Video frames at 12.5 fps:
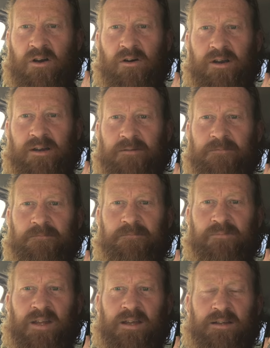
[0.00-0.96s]
9.
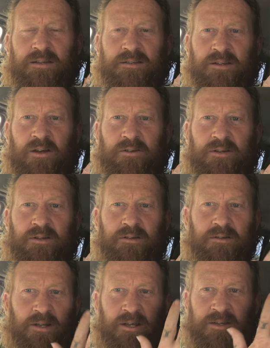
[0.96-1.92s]
So
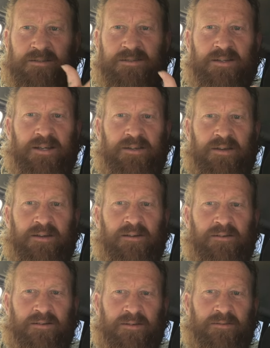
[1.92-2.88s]
you can see that
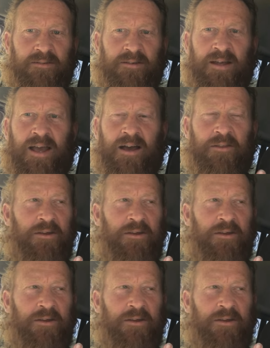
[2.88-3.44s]
how